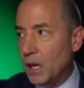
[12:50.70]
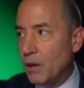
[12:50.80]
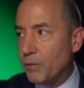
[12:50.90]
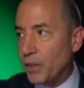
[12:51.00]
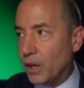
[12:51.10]

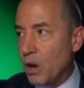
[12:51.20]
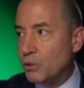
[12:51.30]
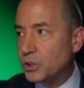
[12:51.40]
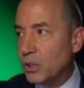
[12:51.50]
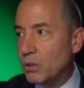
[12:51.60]
for the
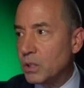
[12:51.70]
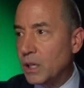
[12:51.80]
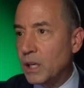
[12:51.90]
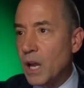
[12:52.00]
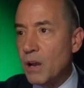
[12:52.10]
coastal,
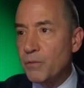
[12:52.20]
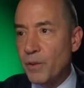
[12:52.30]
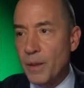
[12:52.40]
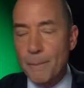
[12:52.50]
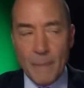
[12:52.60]
for
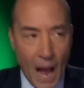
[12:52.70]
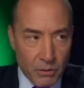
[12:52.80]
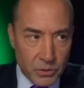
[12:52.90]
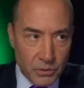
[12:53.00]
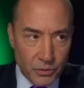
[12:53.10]
the
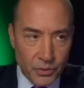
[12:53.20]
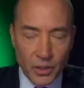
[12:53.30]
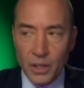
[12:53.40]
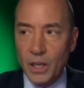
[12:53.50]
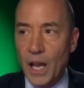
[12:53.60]
mountains
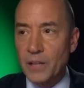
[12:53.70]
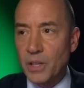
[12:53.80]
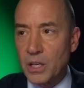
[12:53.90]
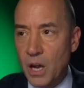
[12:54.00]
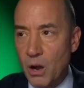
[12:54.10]
and
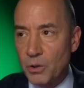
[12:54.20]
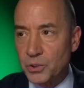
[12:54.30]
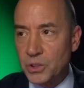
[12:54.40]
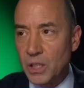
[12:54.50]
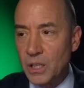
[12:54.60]
the
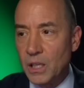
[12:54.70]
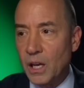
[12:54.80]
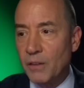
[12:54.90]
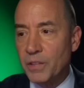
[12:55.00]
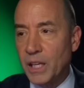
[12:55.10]
coast
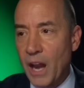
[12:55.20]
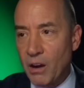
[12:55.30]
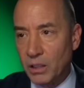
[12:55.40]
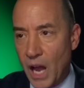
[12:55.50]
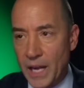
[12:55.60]
of the
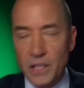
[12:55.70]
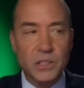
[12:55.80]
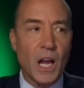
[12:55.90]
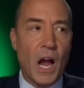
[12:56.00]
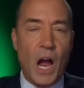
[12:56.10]

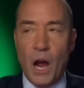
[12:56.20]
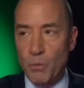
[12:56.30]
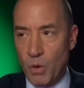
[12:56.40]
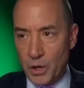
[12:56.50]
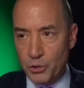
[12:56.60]
Carolinas. I, I
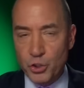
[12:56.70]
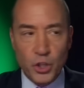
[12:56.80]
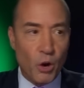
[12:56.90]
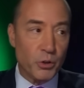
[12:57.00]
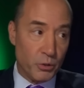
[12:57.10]
want to
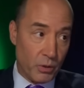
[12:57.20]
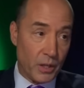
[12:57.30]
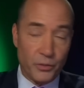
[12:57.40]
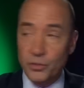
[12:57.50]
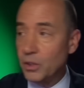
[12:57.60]
show you
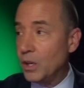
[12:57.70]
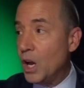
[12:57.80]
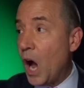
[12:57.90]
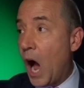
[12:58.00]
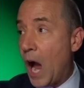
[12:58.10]
this.
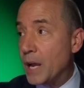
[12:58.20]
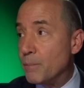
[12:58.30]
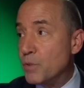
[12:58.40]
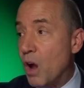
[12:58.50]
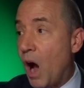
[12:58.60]
I
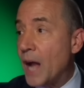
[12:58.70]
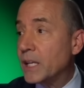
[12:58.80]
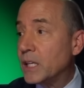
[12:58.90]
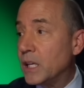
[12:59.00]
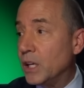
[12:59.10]
am
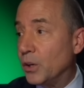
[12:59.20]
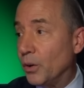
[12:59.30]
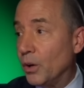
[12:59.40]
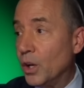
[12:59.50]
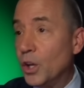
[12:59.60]
not here